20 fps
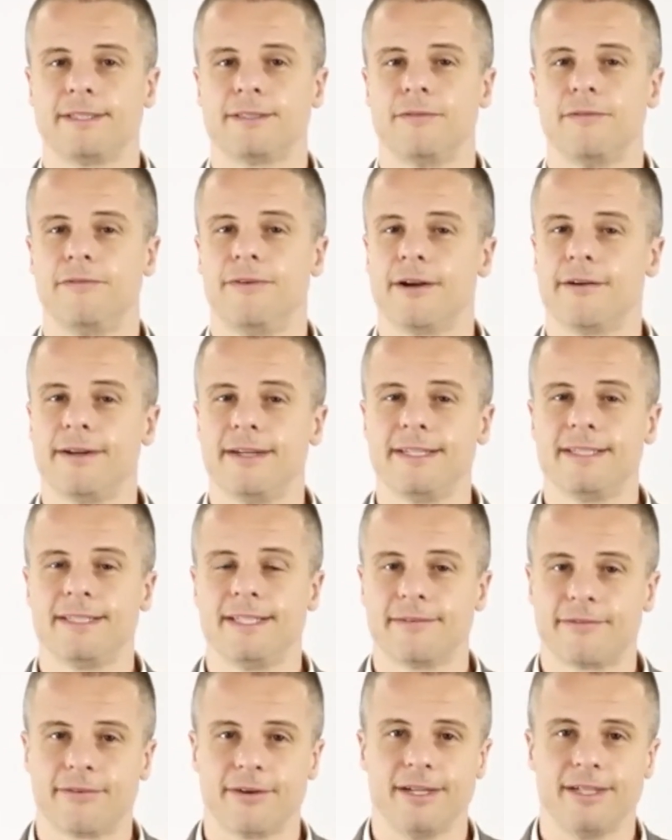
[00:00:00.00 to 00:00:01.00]
So very
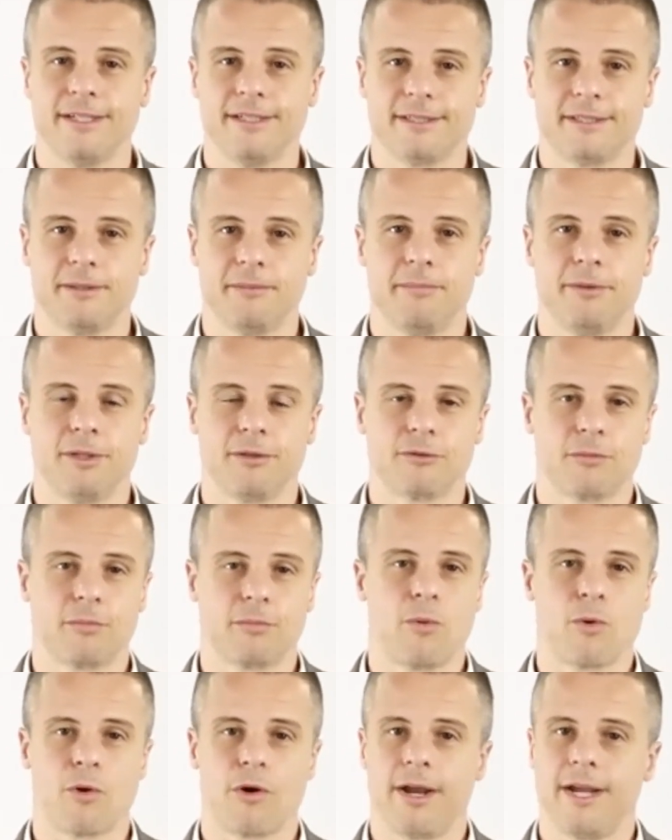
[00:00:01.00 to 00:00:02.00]
different to build
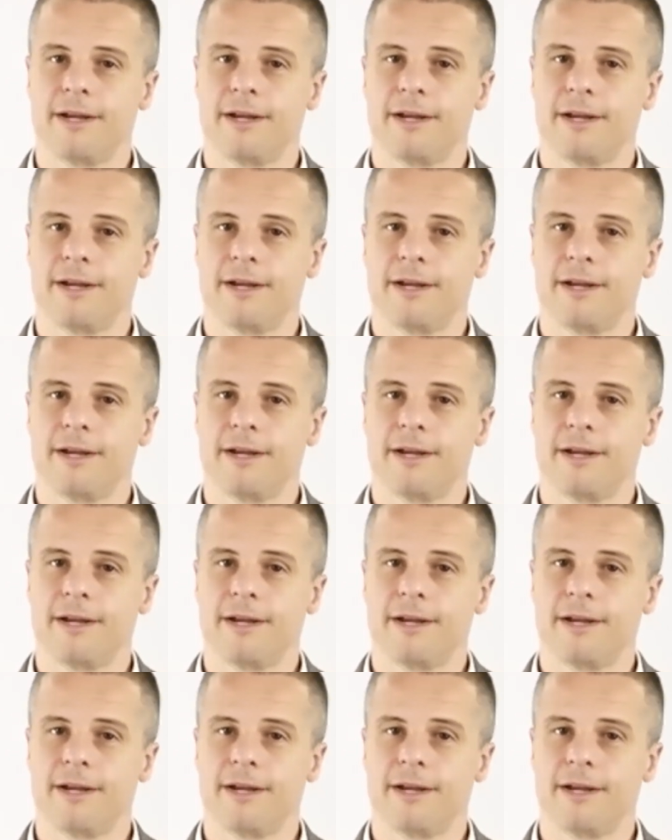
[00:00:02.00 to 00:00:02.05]
rapport.